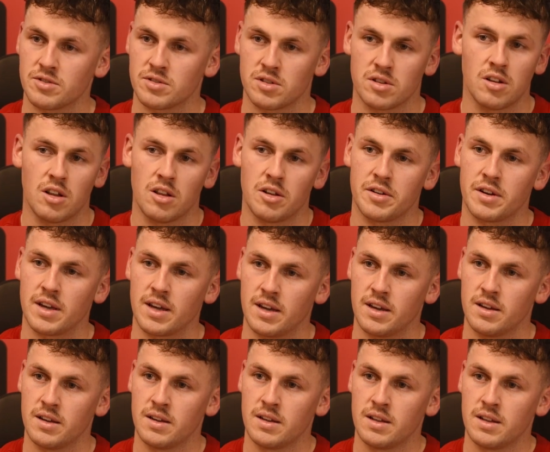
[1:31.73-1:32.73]
And another
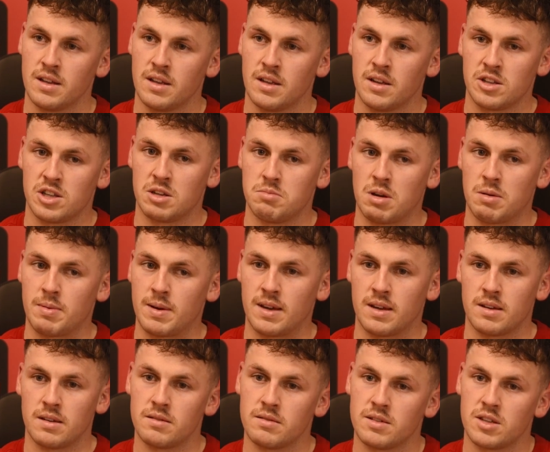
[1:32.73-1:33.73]
day
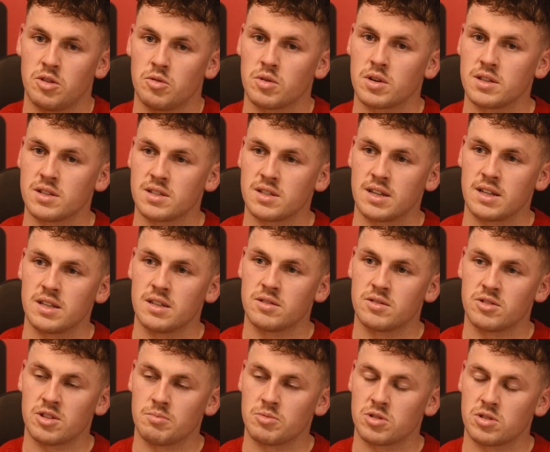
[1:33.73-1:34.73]
you don't concede
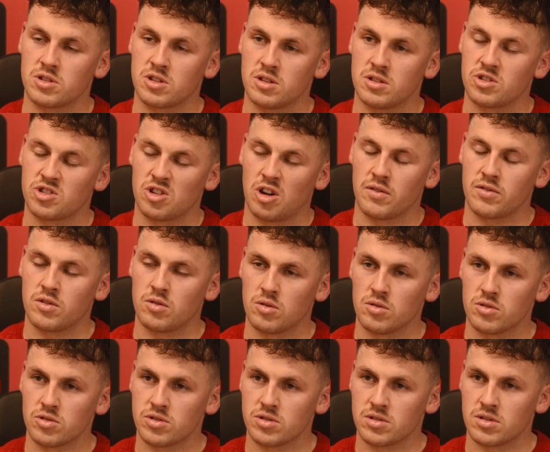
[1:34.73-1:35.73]
some soft
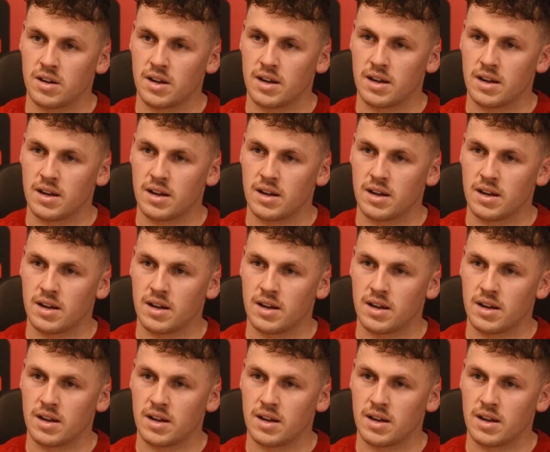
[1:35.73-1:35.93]
goals,